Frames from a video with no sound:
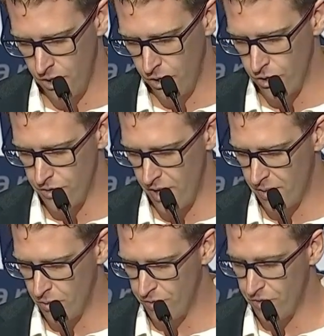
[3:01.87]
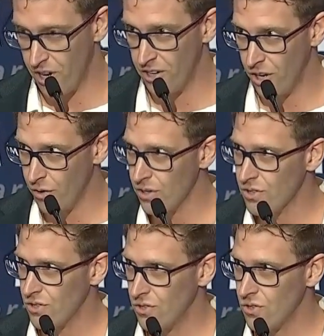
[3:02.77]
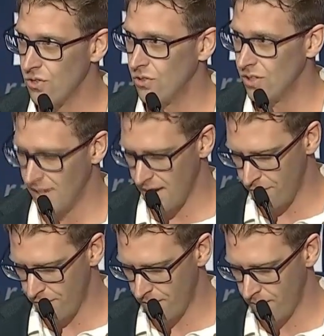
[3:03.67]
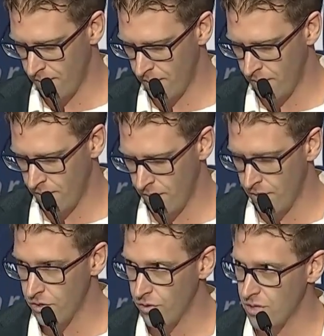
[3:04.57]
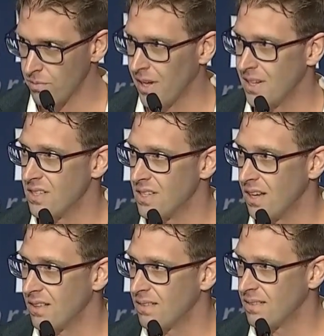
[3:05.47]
whose family will find no excuse good enough to explain his death.